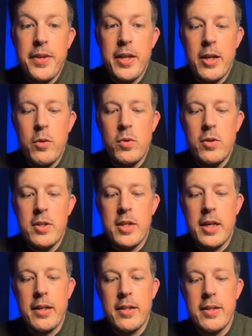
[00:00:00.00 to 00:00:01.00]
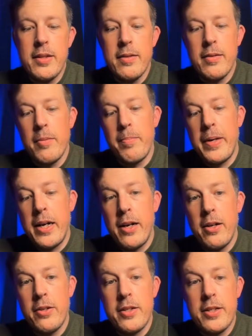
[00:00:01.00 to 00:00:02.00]
and we'll talk
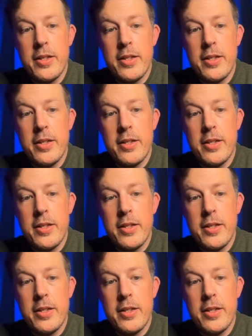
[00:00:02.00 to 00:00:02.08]
about